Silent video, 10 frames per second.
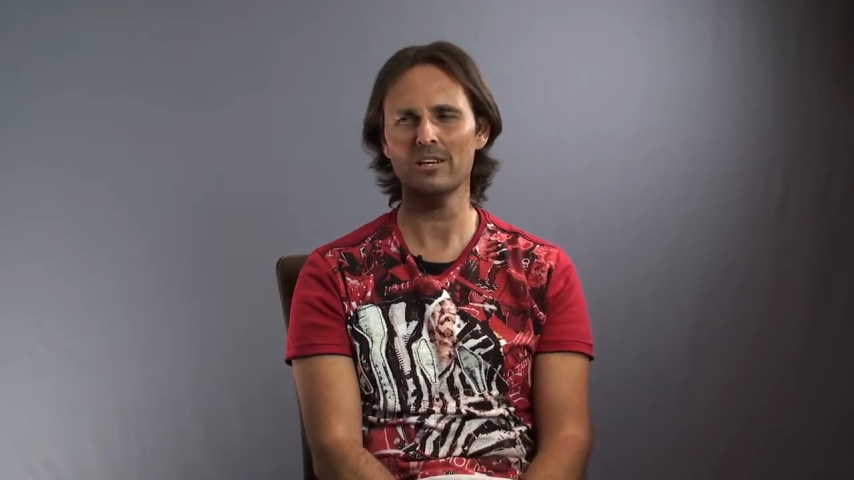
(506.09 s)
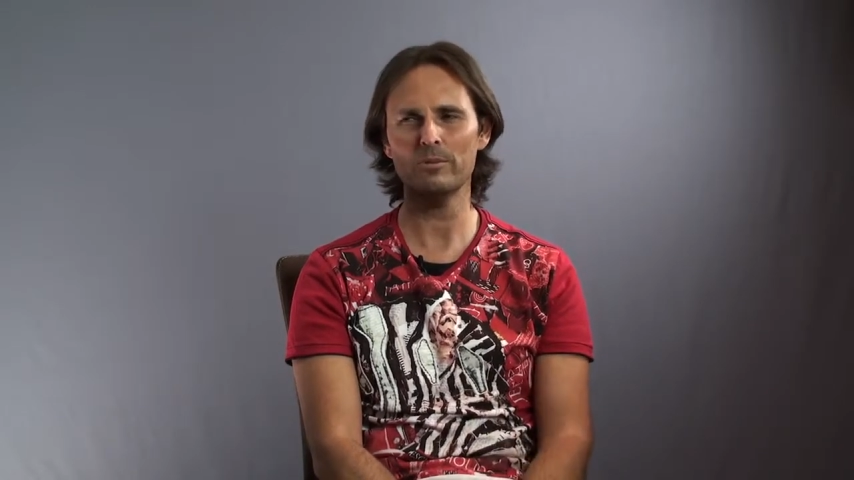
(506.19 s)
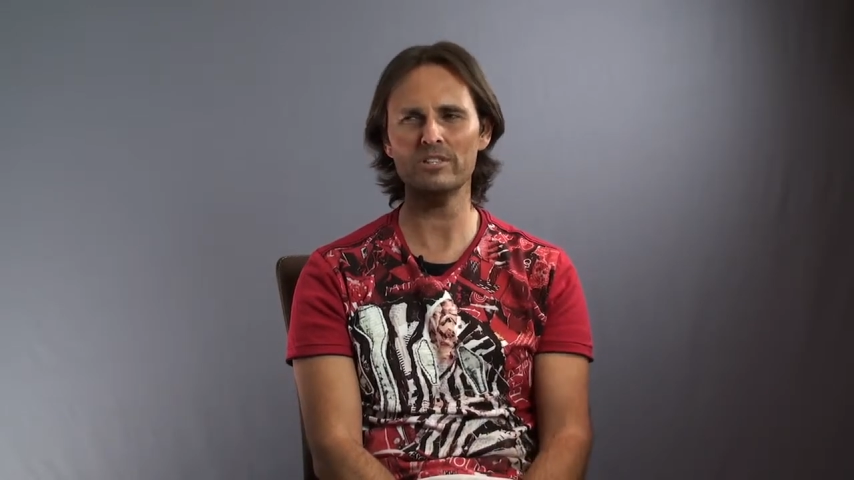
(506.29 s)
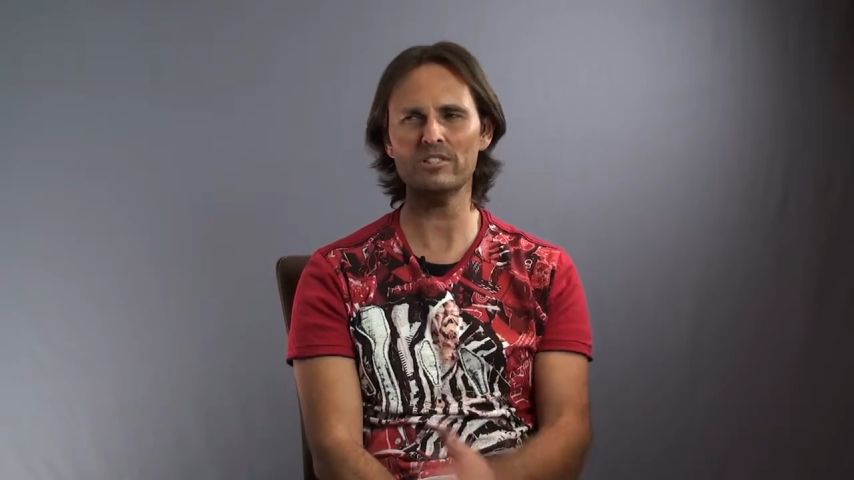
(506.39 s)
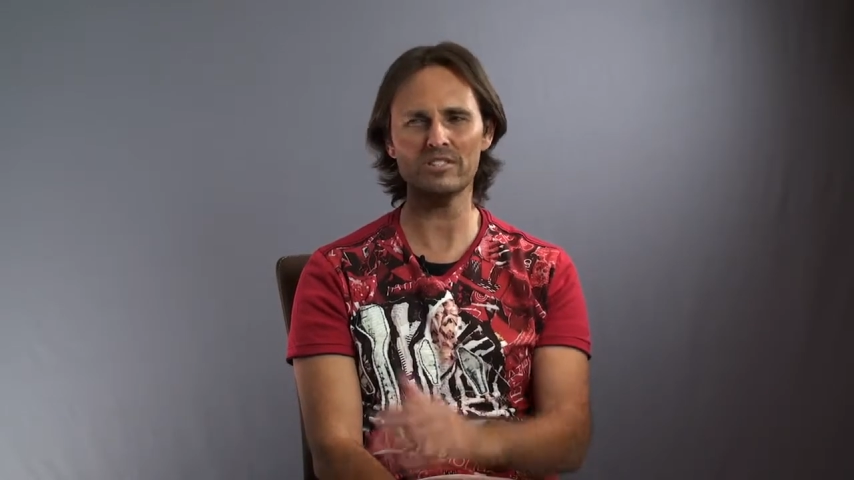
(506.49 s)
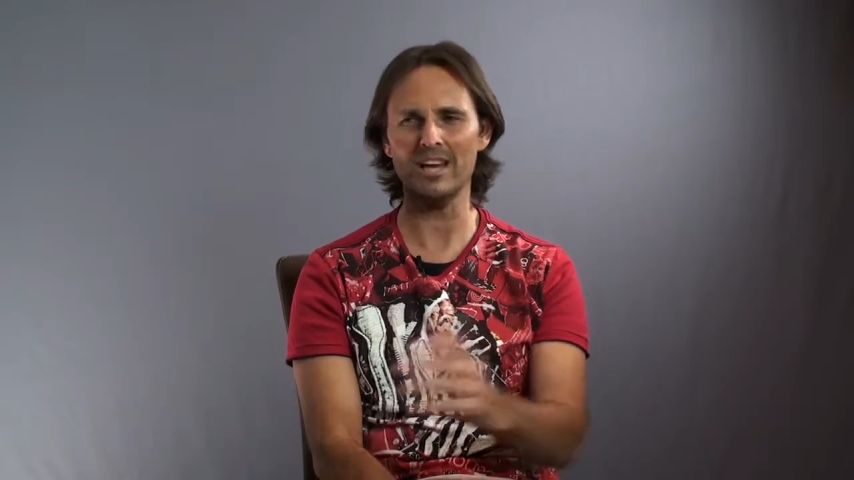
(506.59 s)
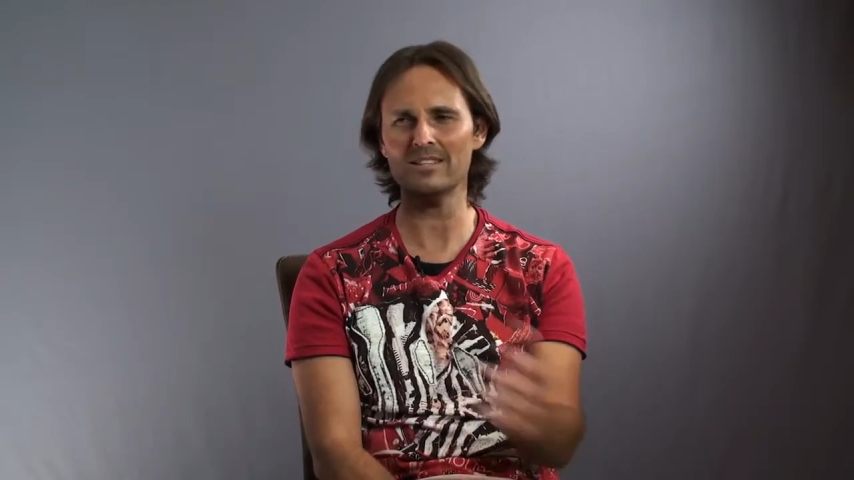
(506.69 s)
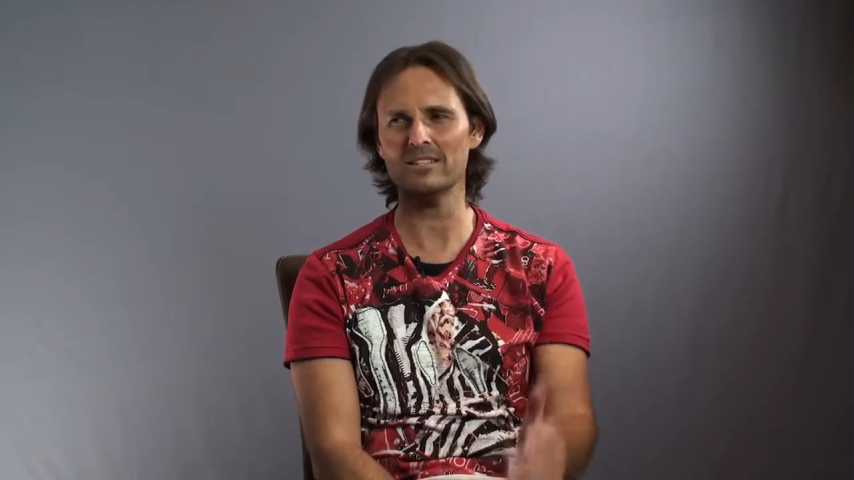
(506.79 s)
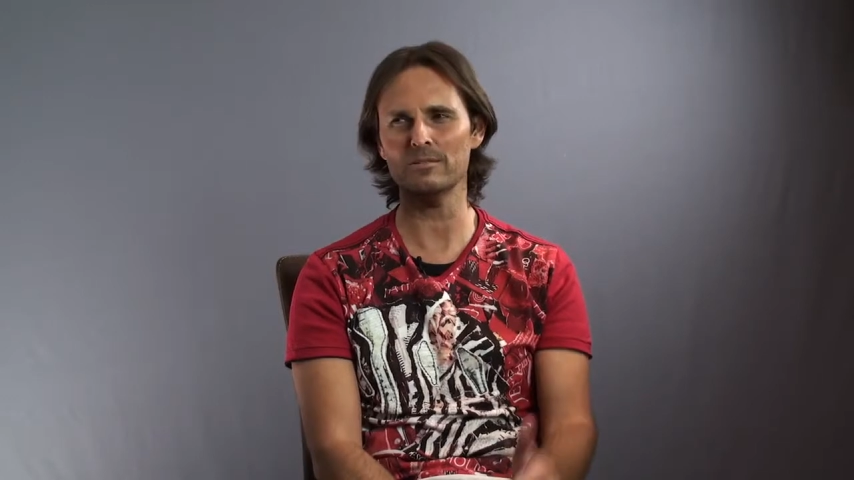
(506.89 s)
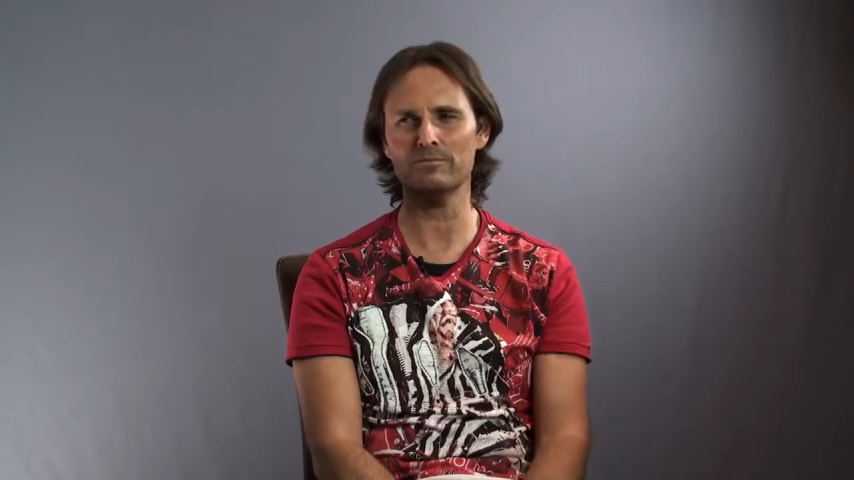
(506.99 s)
We're just
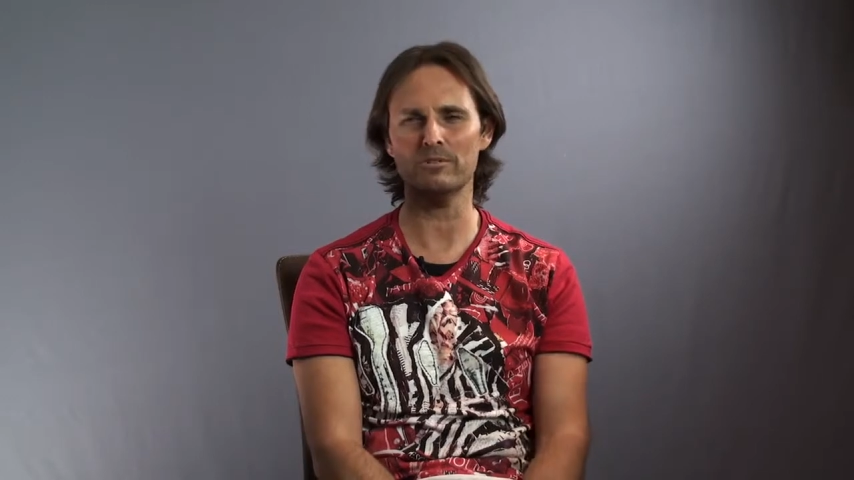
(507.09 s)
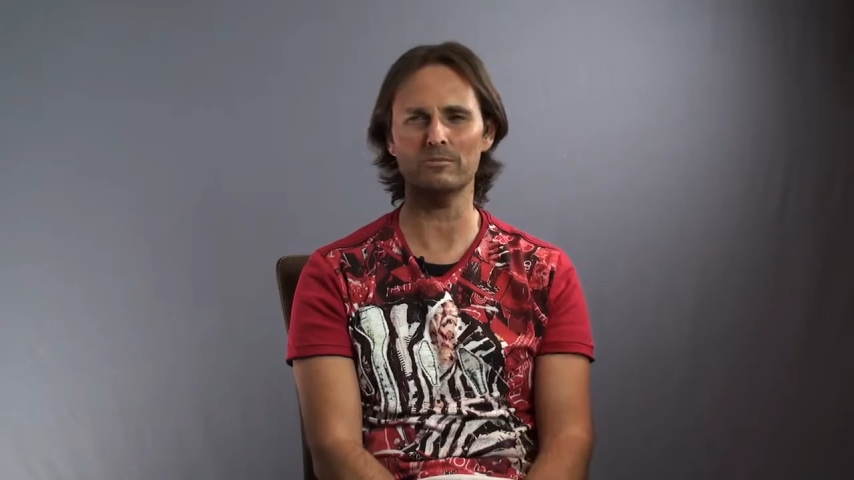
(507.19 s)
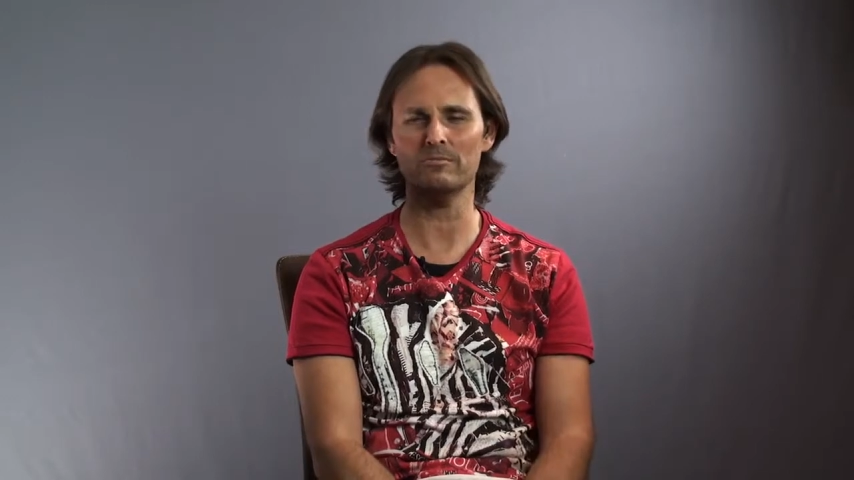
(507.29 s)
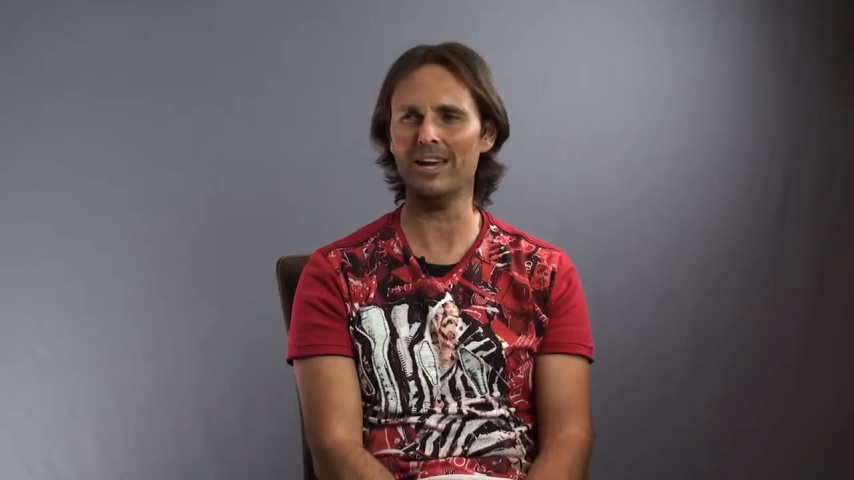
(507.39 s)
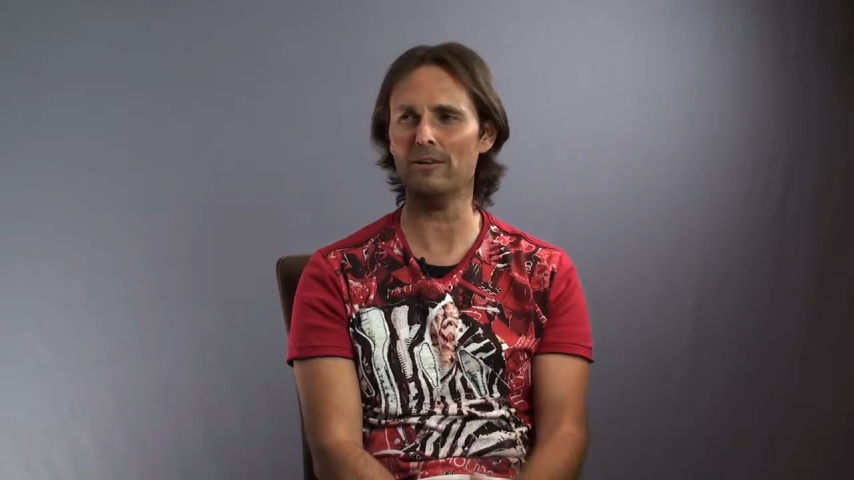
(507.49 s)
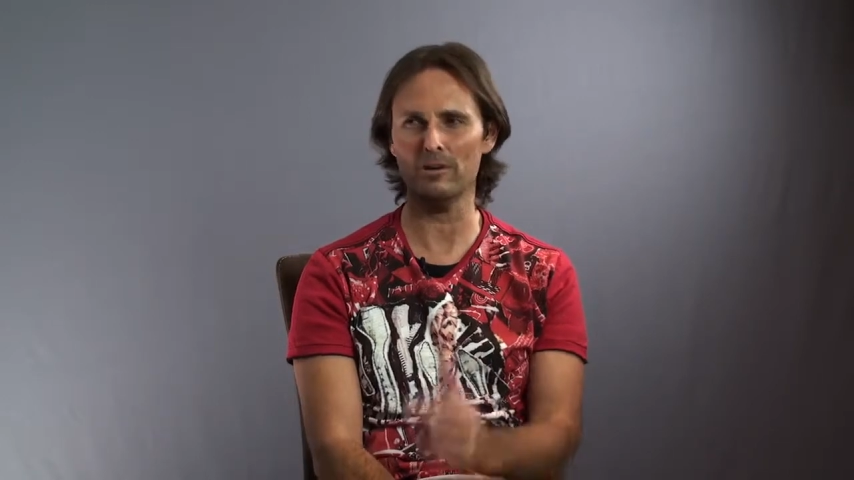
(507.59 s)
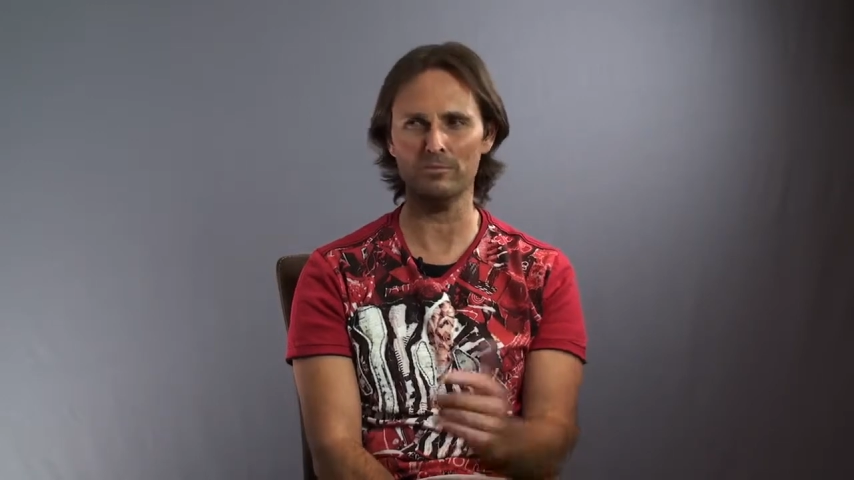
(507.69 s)
asking them from our